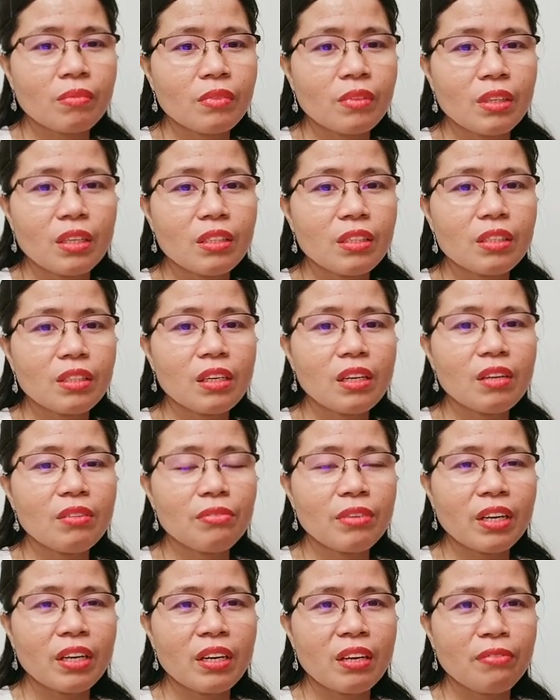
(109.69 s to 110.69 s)
It is really
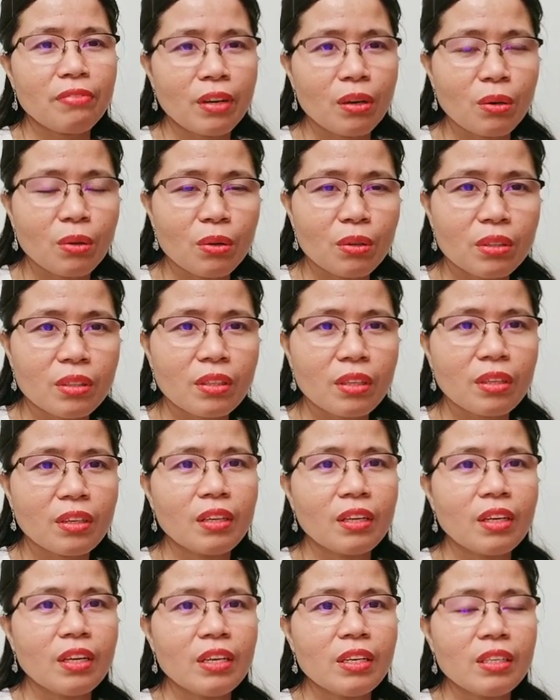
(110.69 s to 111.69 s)
very difficult.
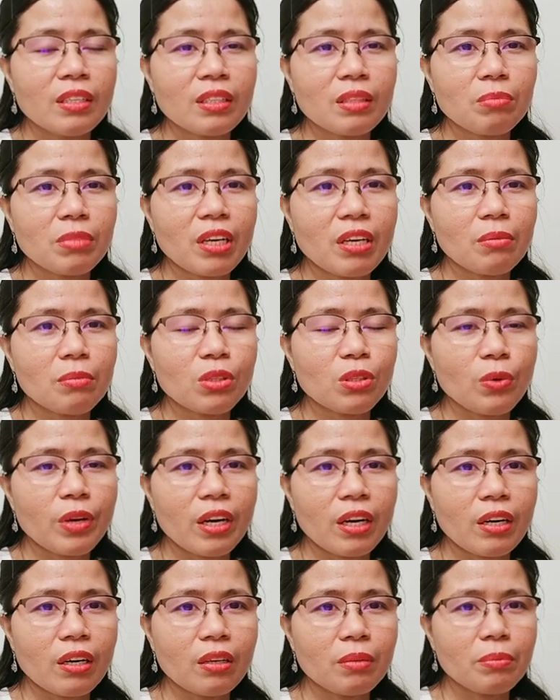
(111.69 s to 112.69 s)
Sometimes we
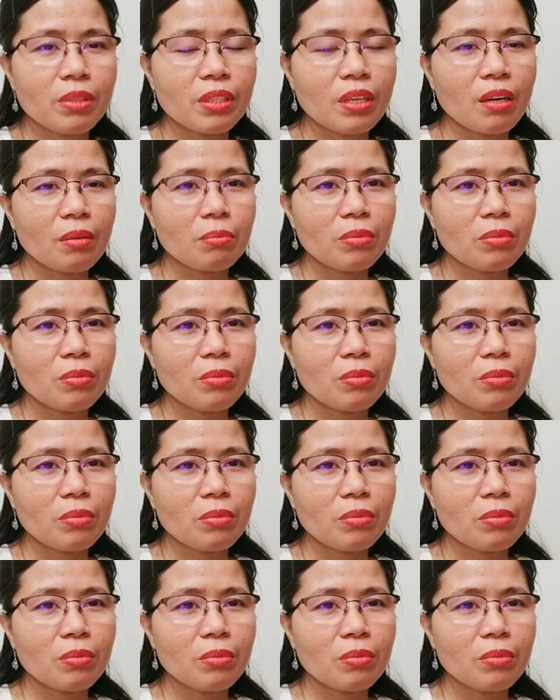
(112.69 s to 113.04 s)
have some